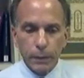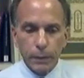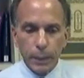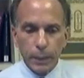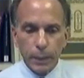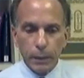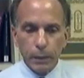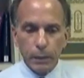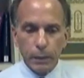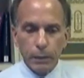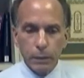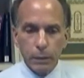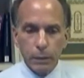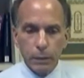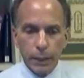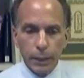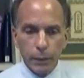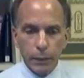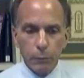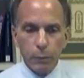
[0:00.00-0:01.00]
that
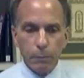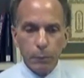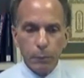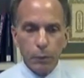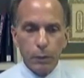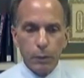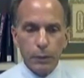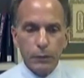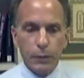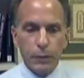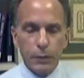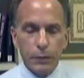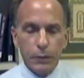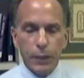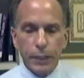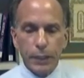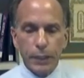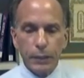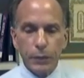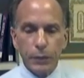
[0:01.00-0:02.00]
clinical equipoise
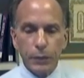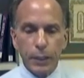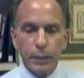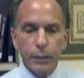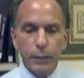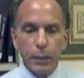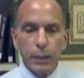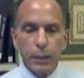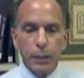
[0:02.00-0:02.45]
entails that